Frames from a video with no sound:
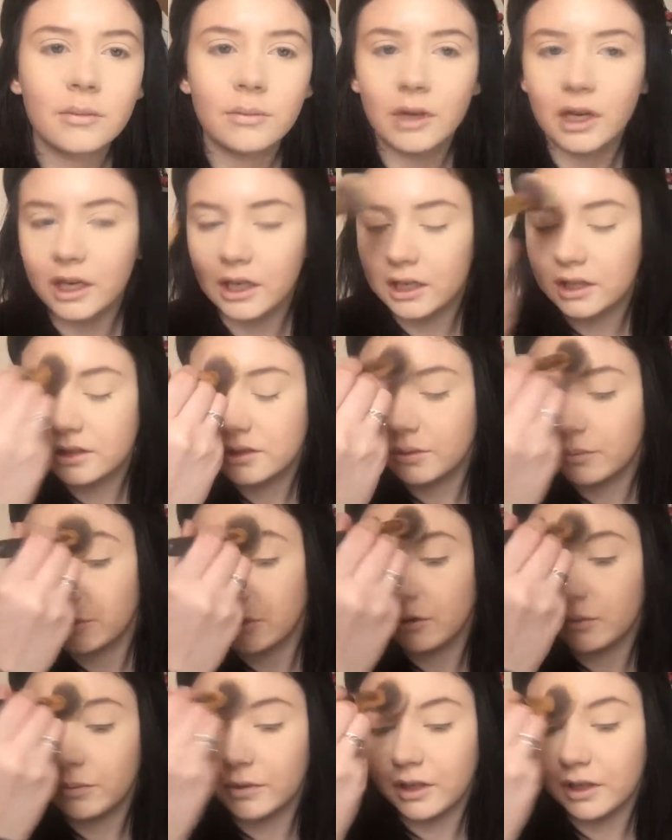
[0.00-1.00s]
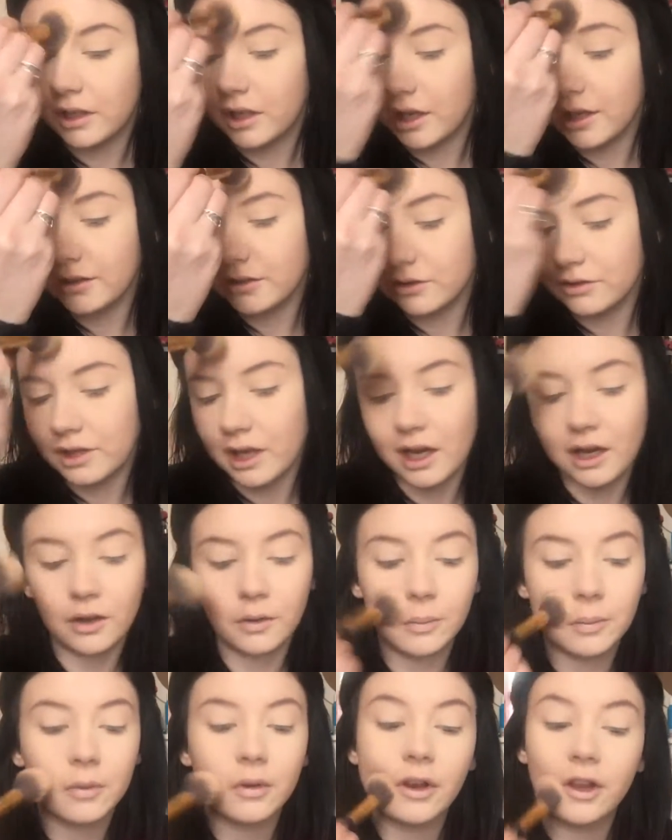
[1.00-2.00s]
I guess the beauty blender, it does
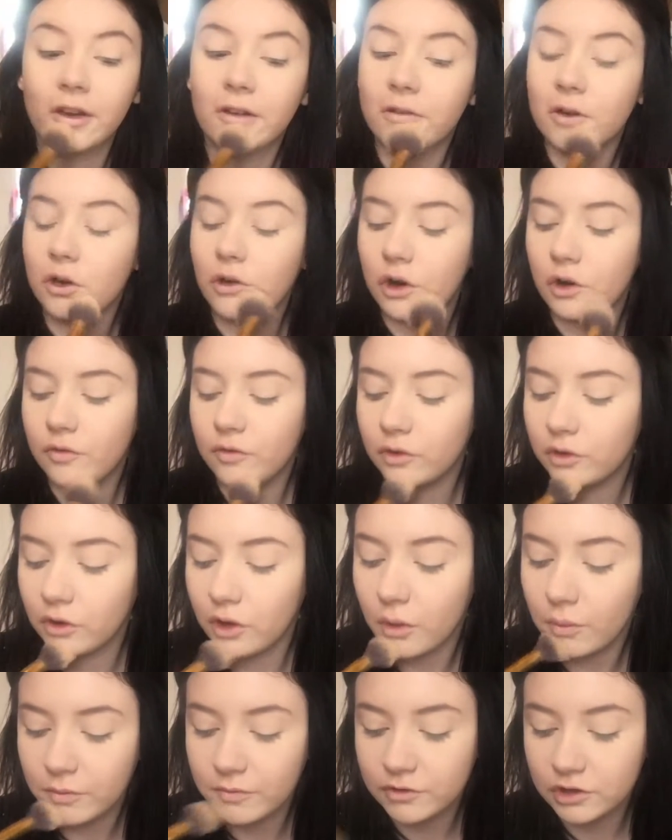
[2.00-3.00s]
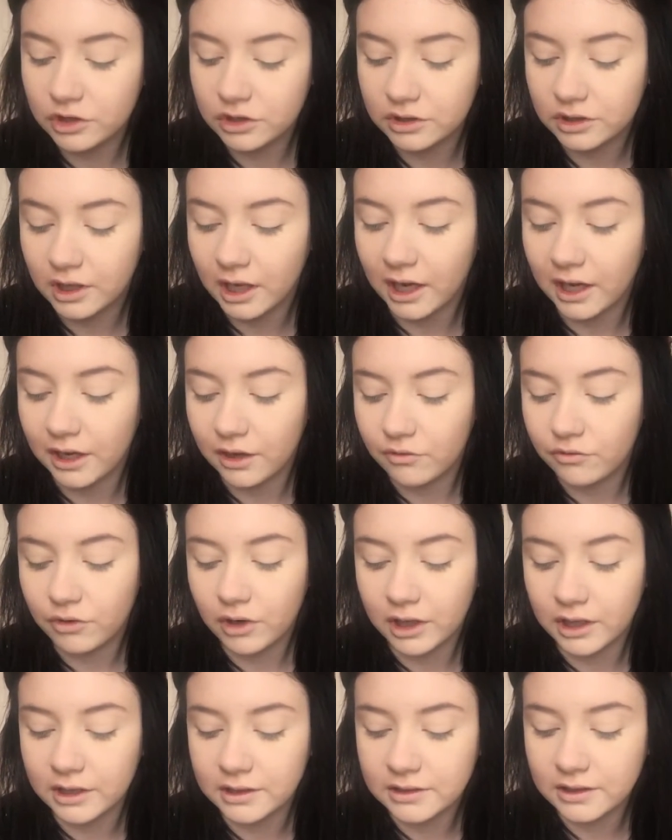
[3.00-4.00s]
help like an awful lot with just getting it
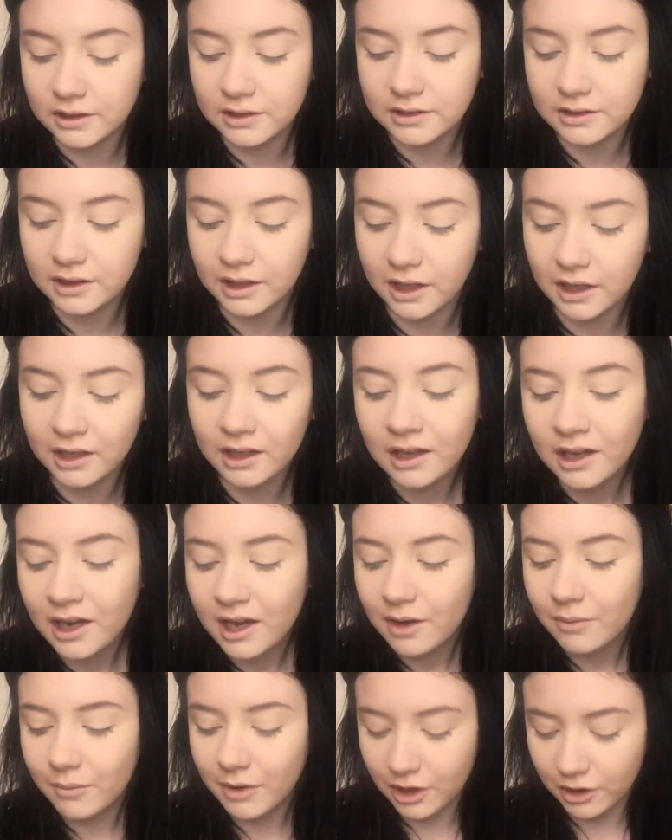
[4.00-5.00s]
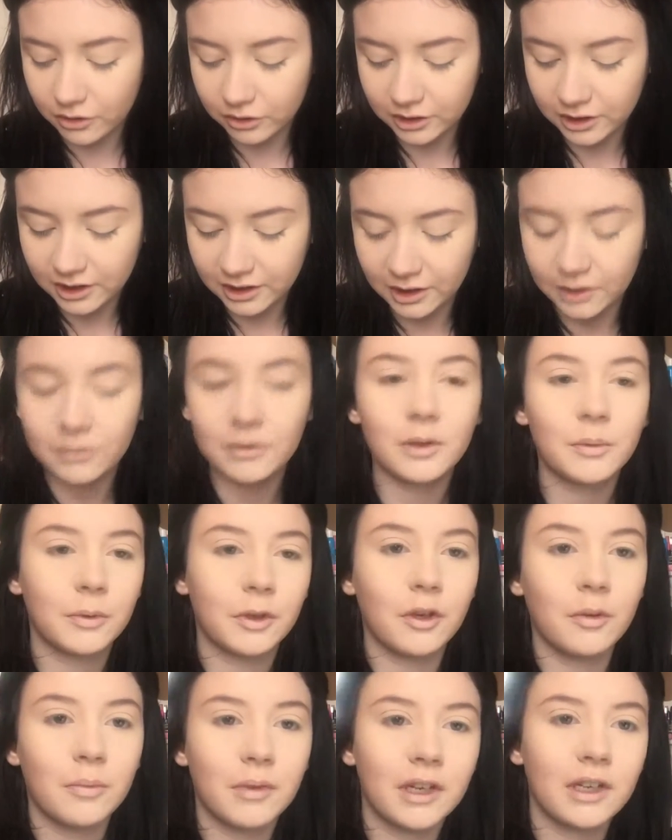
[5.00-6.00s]
right into the skin. My only thing with the
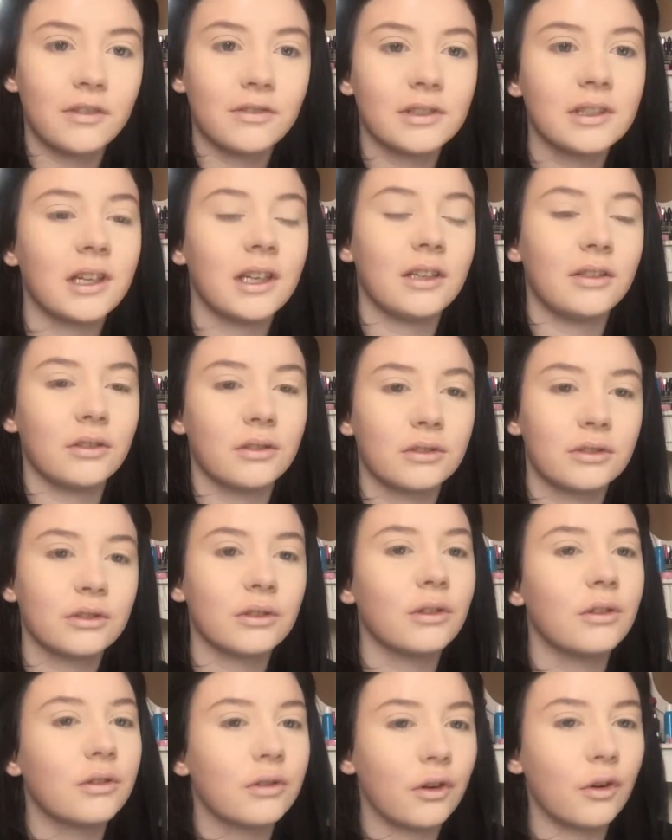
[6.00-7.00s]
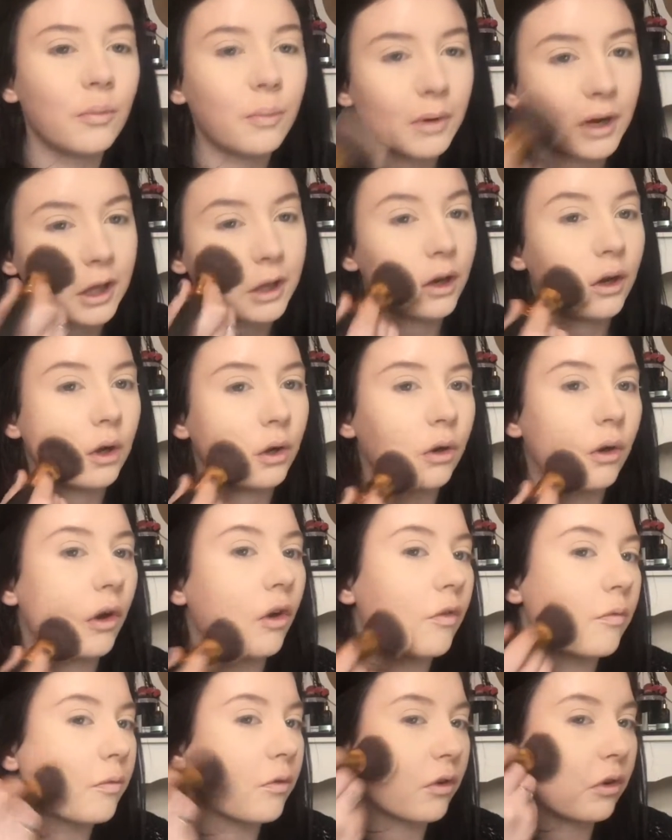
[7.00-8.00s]
beauty blender is that it does soak up like a lot
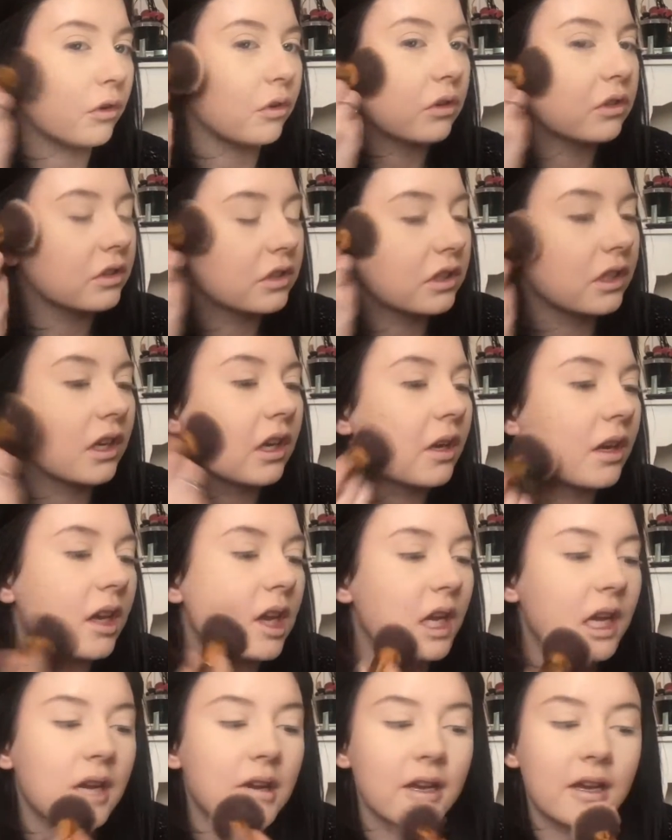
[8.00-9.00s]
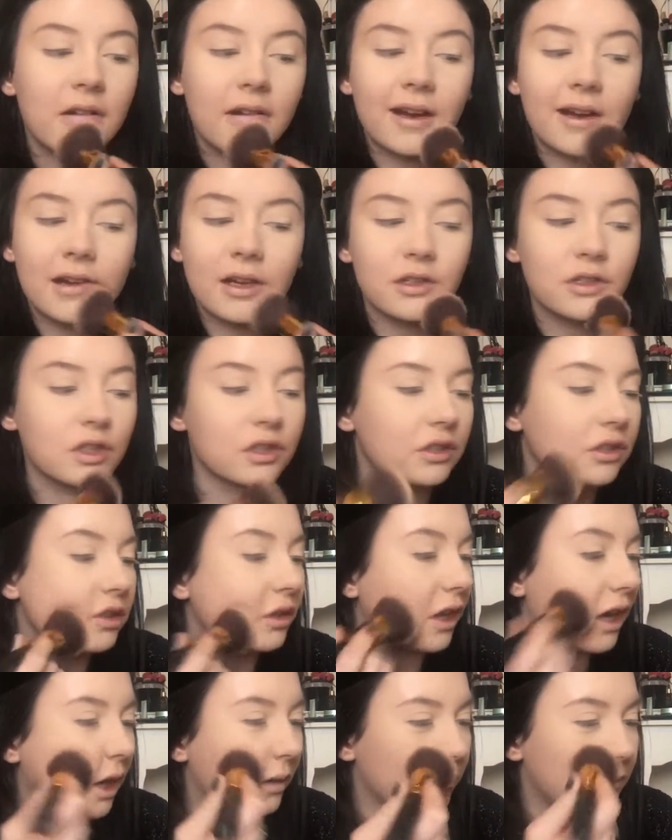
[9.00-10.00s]
of product, and
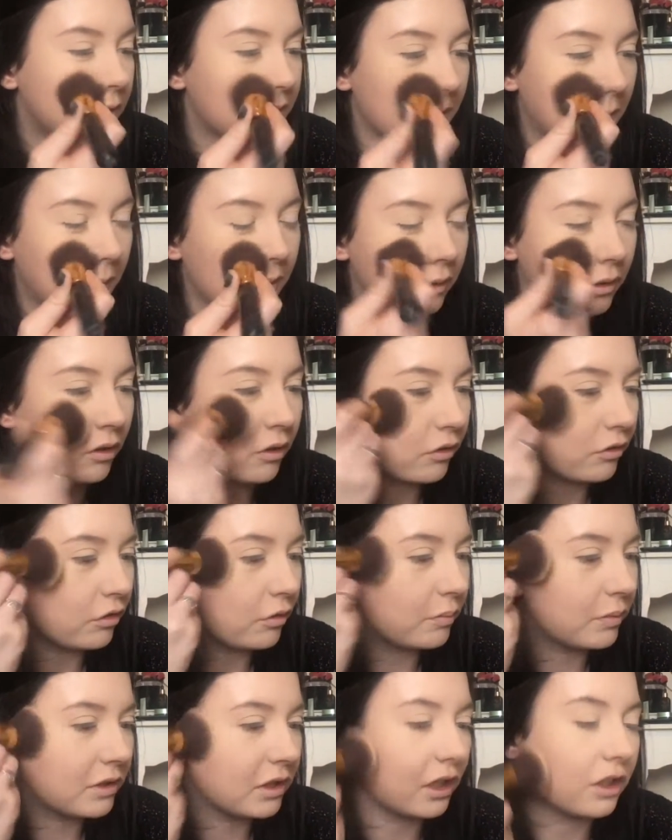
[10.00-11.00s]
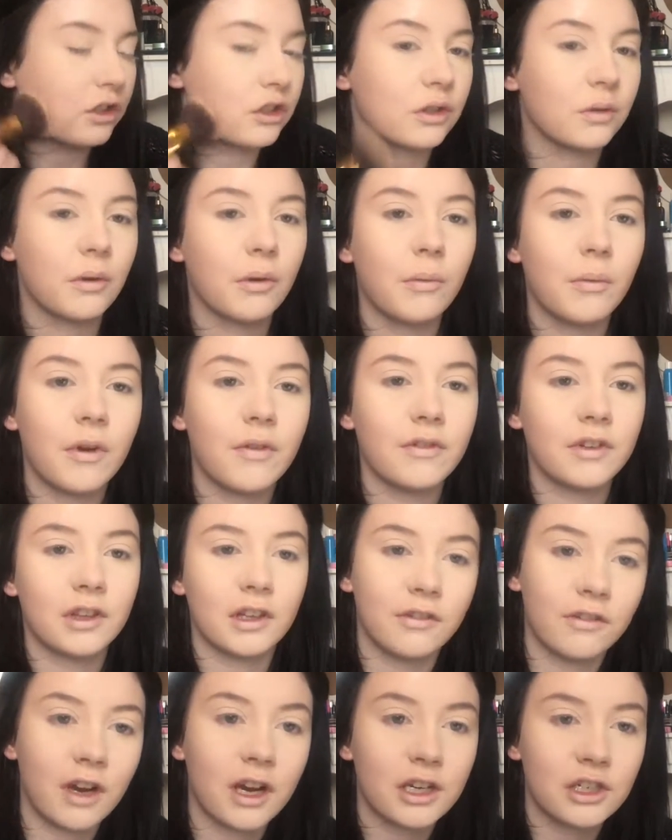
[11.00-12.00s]
I'm still not 100% sure whether
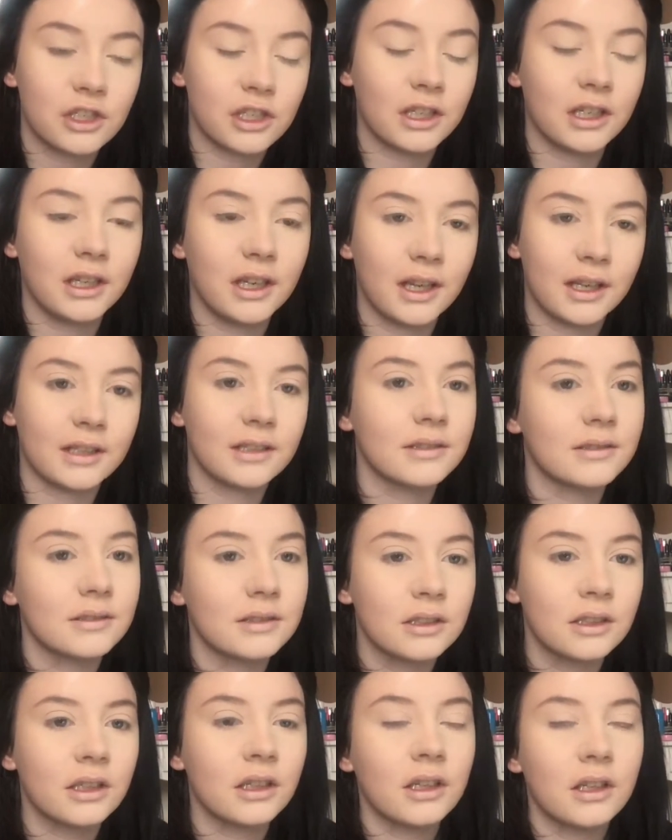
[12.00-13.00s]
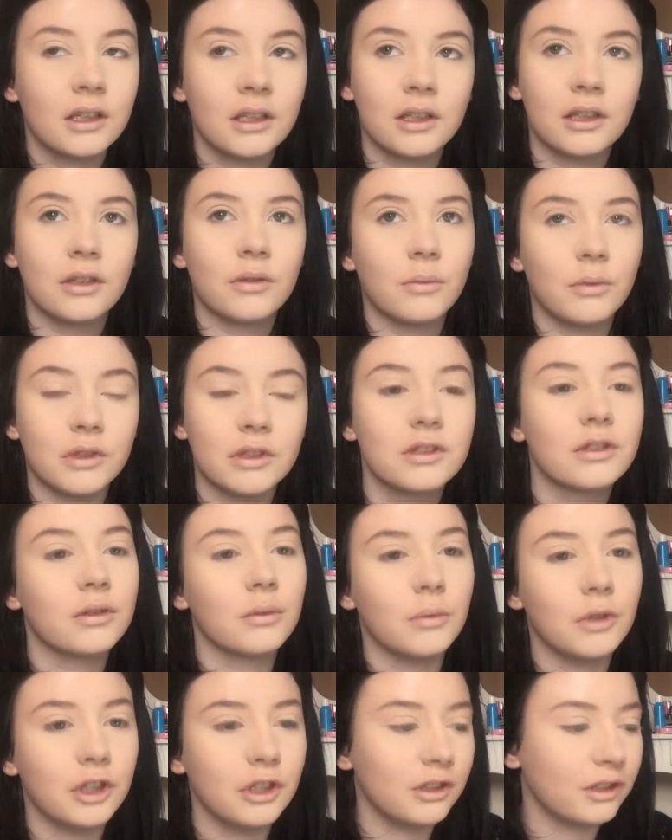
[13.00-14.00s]
they're actually like, what's the
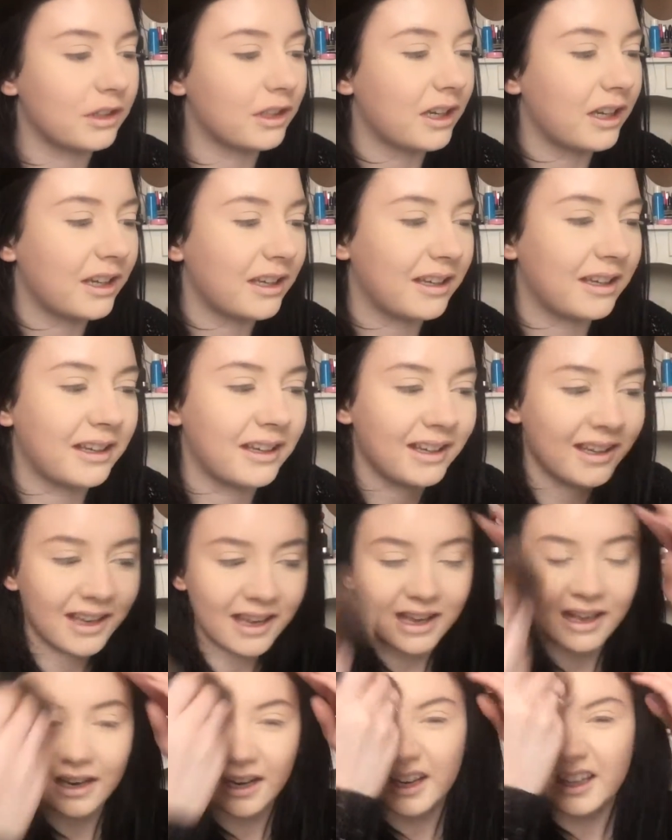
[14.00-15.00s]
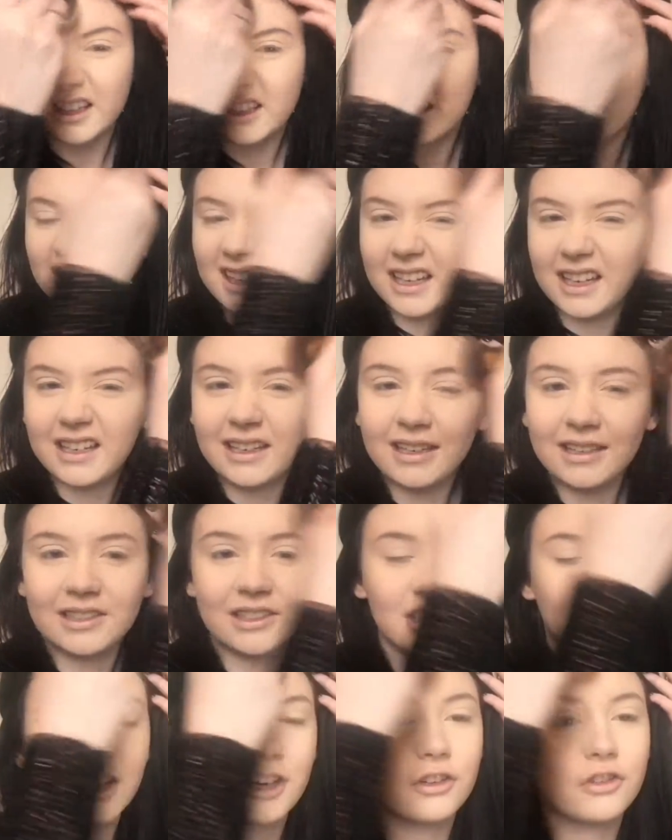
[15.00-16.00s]
word, like clean, like
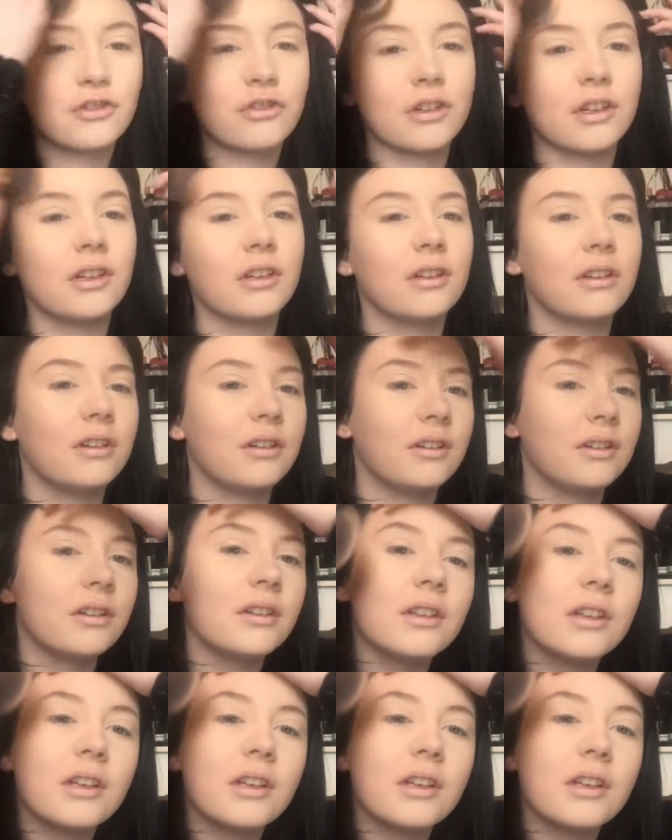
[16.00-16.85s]
sanitary or not.